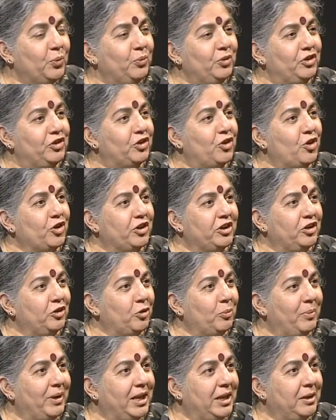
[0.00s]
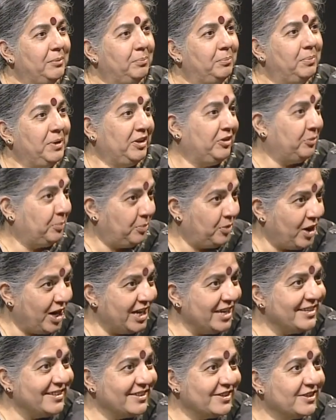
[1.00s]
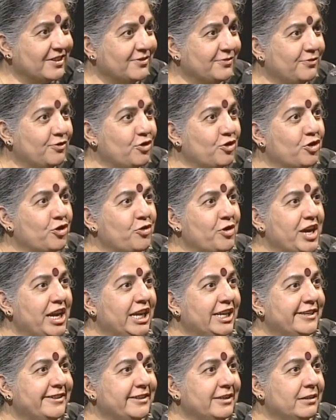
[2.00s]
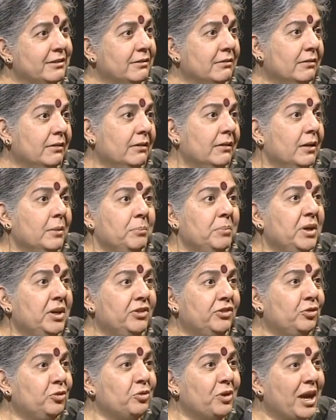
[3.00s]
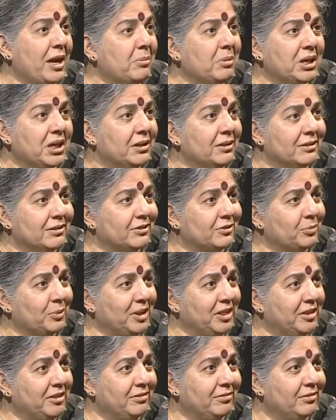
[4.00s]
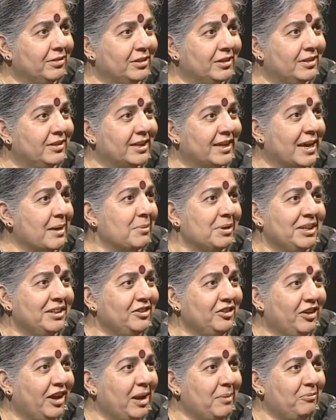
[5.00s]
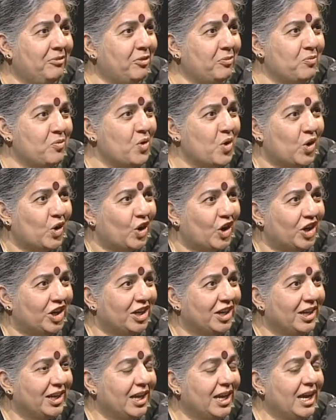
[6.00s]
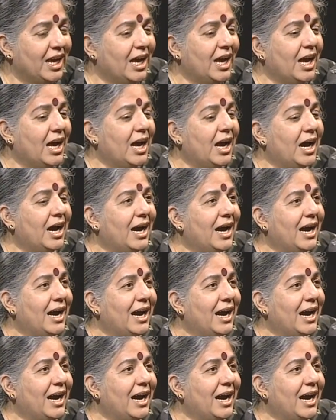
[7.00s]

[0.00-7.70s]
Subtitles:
which got a Nobel Peace Prize for creating peace through chemicals, when the chemicals came from war. Yeah, you're very